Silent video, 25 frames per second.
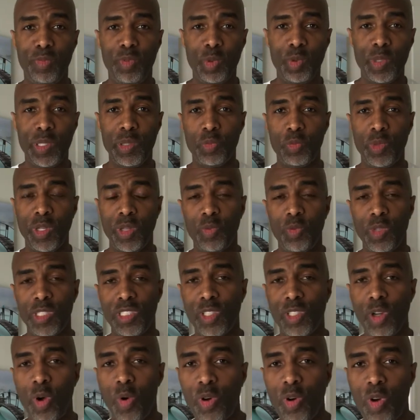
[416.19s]
with what's
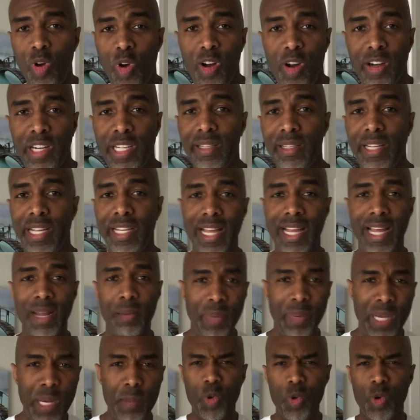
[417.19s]
going on and that
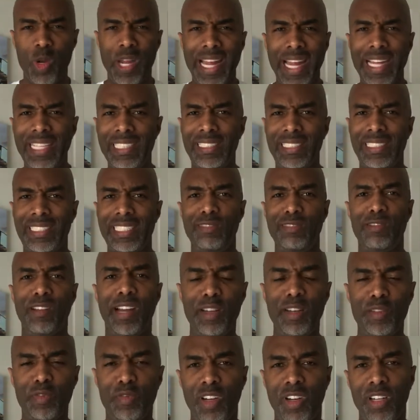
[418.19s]
people can't see
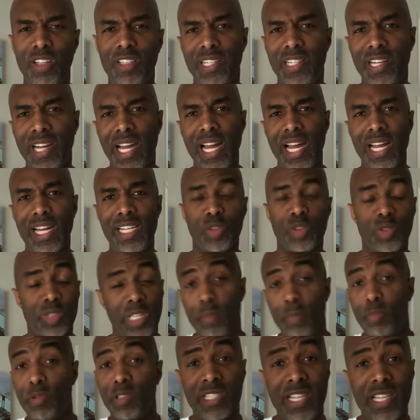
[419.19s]
right in front of their eyes, or
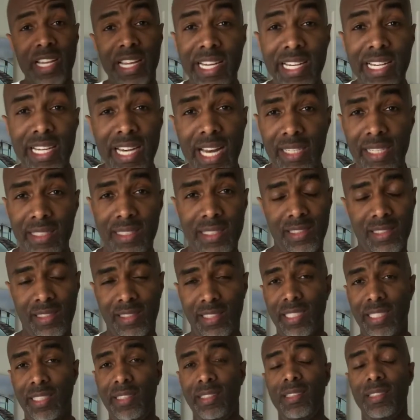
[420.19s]
they pretend not to
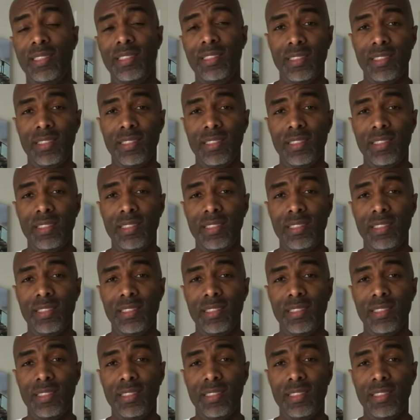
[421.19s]
see,